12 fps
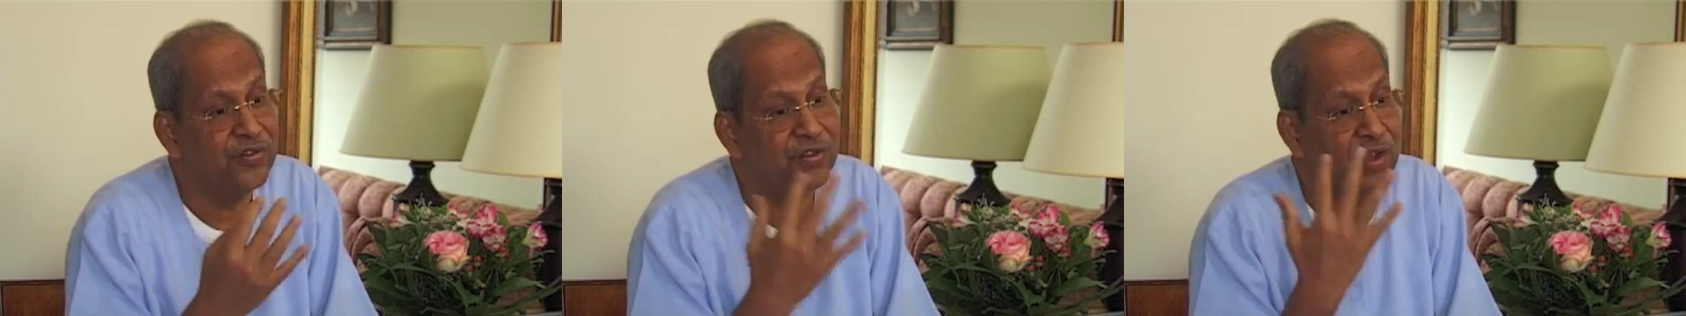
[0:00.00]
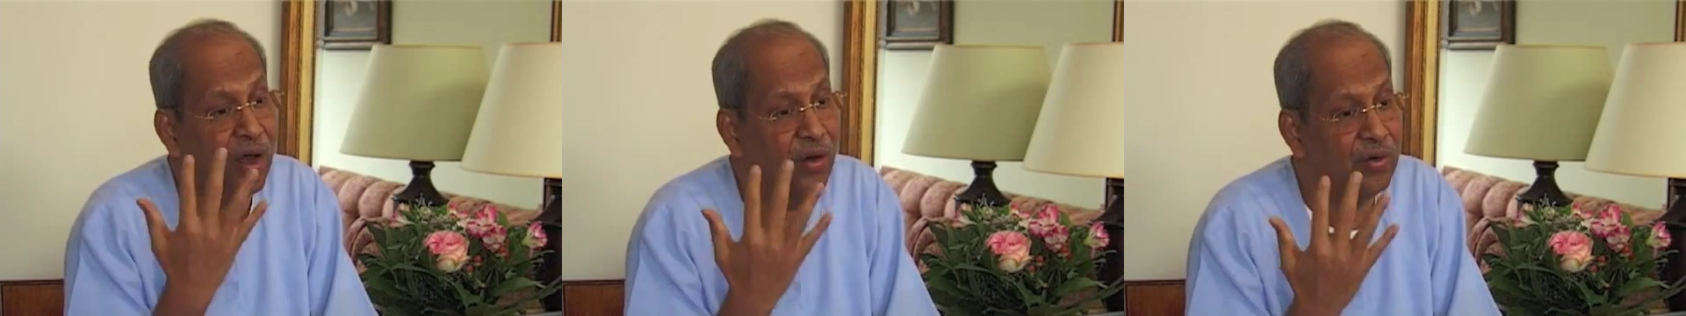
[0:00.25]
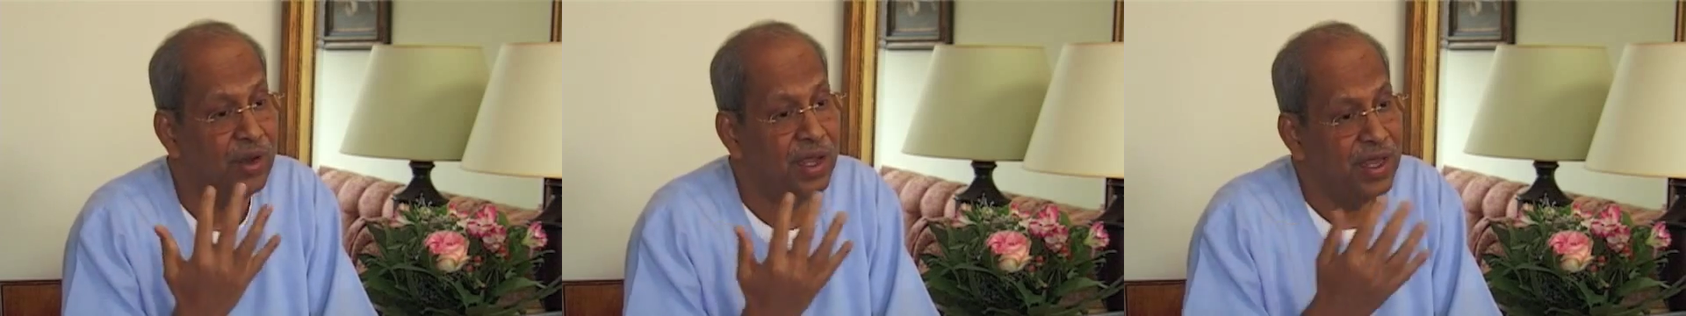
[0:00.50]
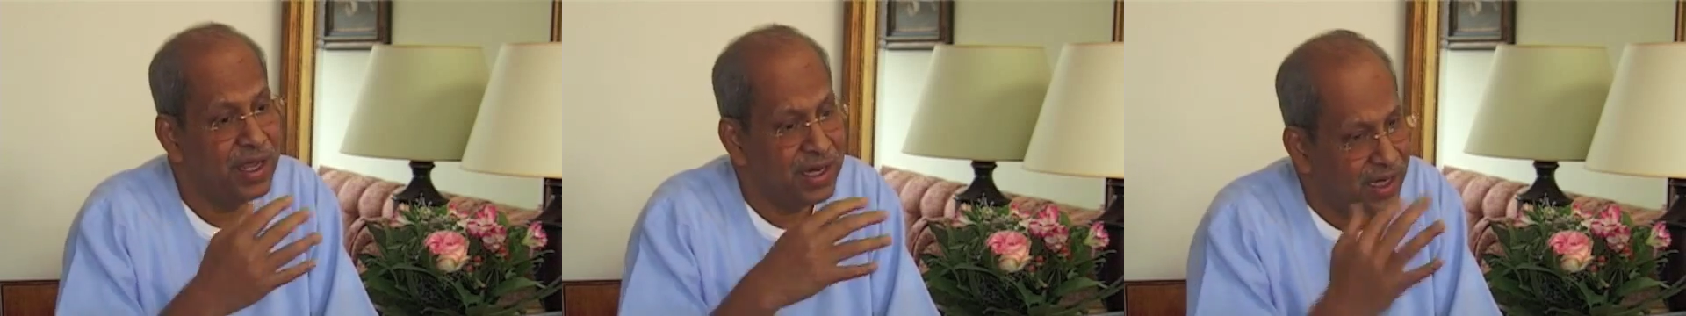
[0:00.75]
of
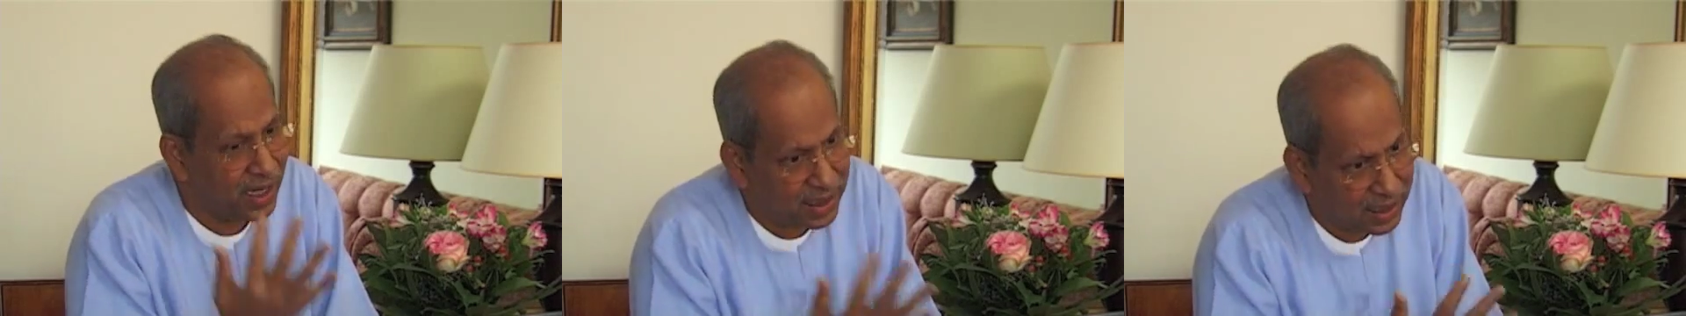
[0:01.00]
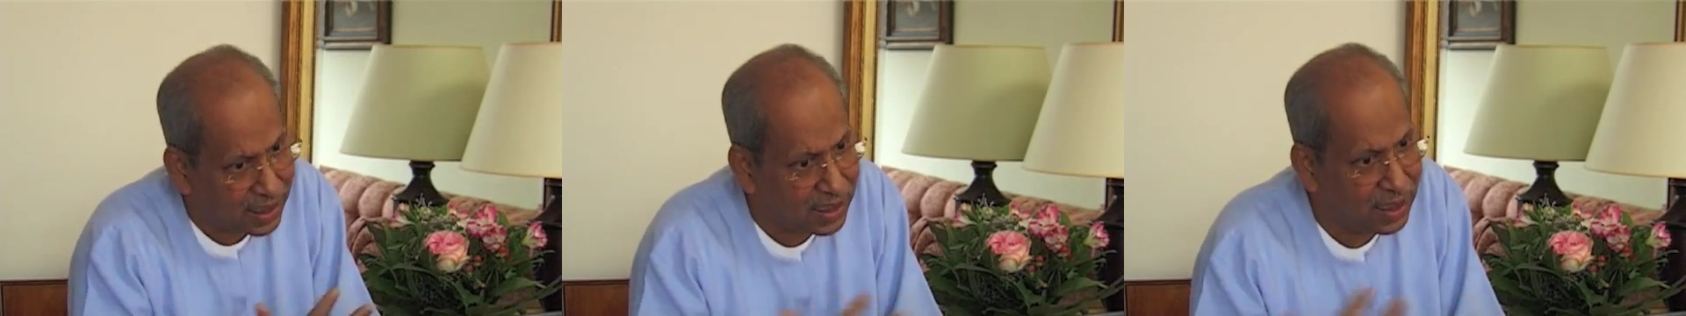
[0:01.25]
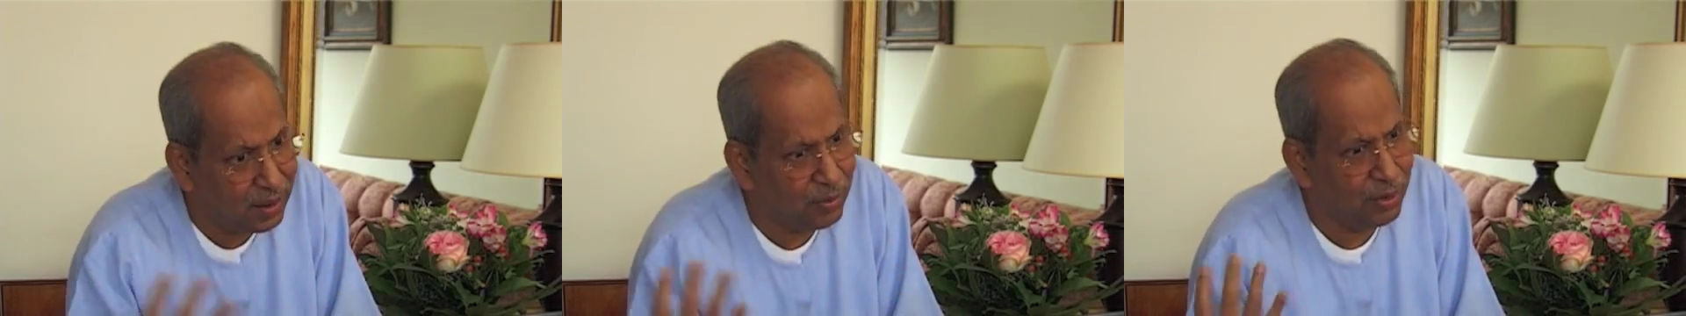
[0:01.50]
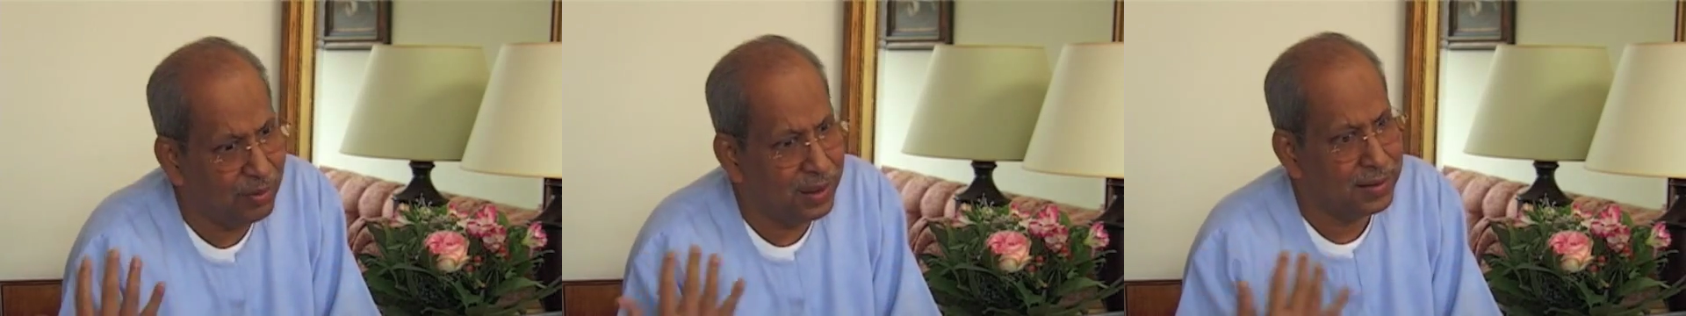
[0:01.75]
sound in an
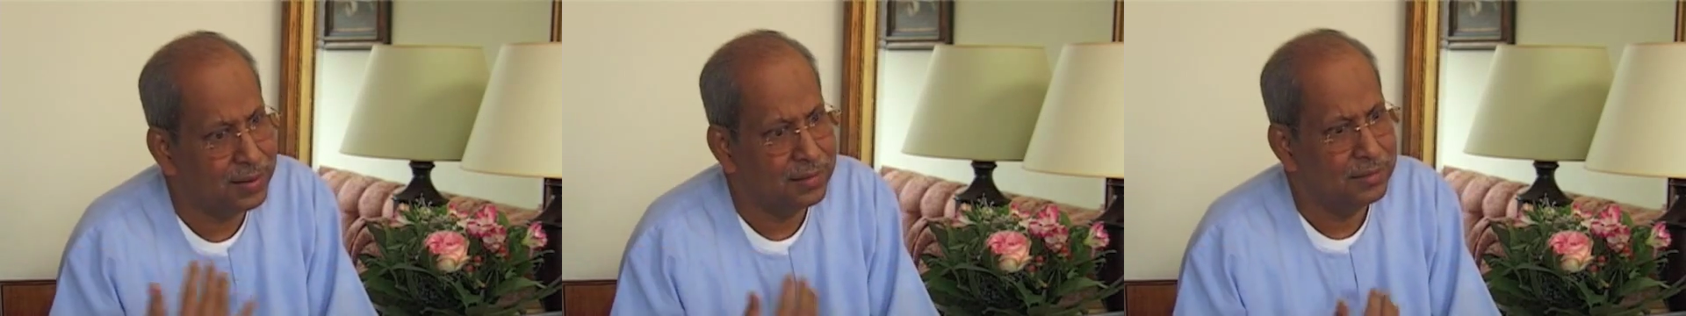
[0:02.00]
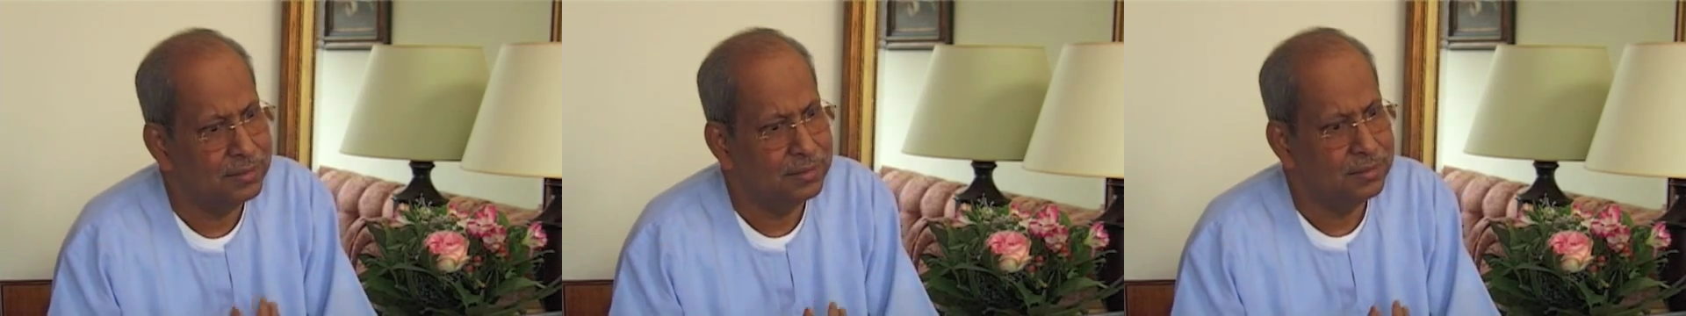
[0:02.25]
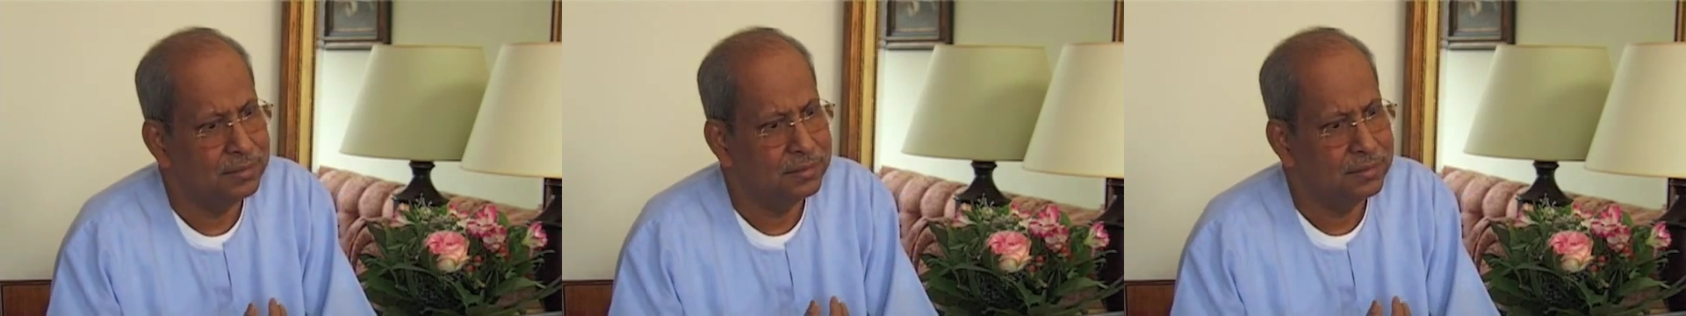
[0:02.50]
eternal moment.